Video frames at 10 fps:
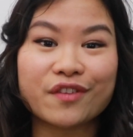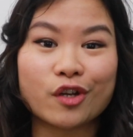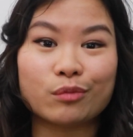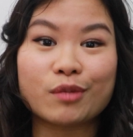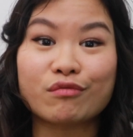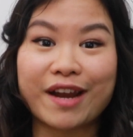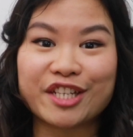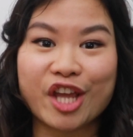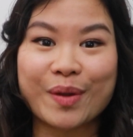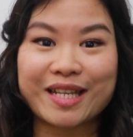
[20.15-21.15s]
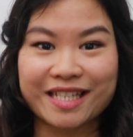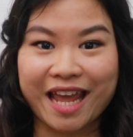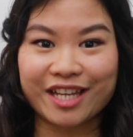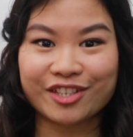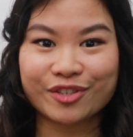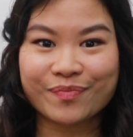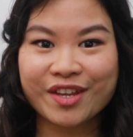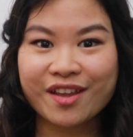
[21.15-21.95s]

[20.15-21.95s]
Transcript: film, radio and stage.